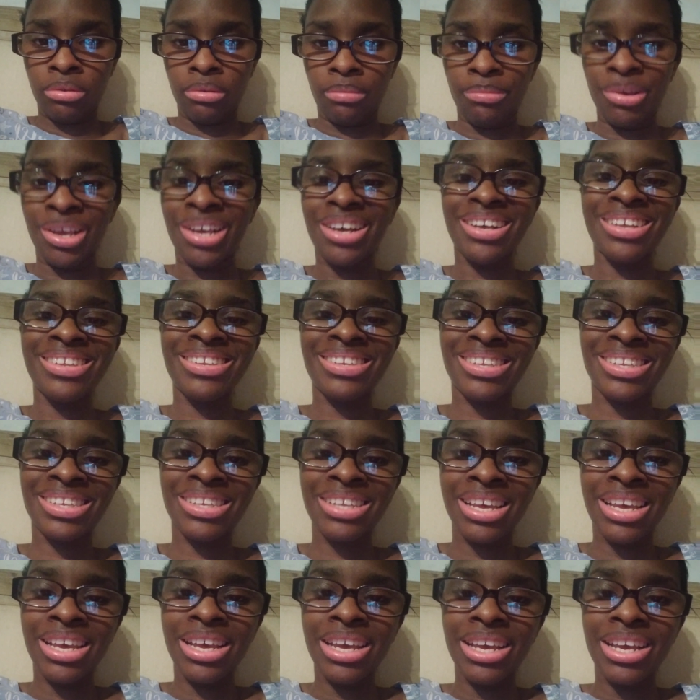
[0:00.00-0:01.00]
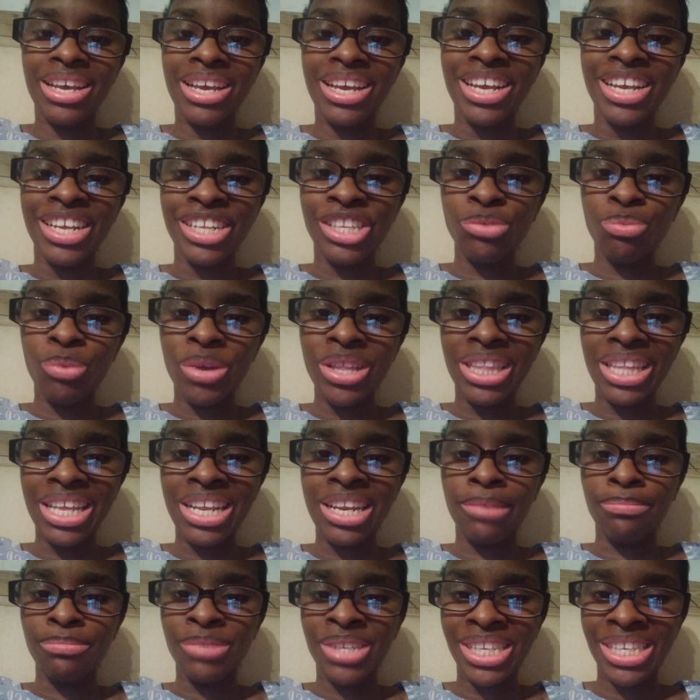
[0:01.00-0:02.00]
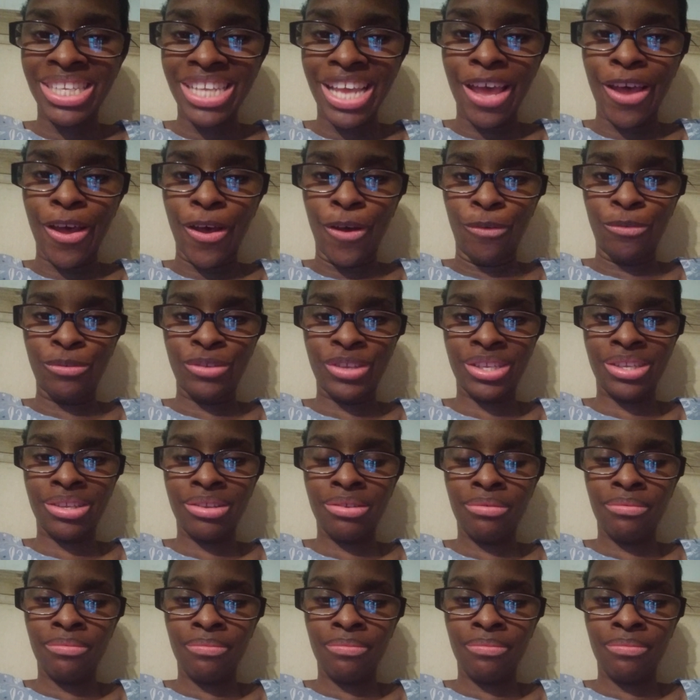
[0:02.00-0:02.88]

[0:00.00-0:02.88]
Because it's within themselves.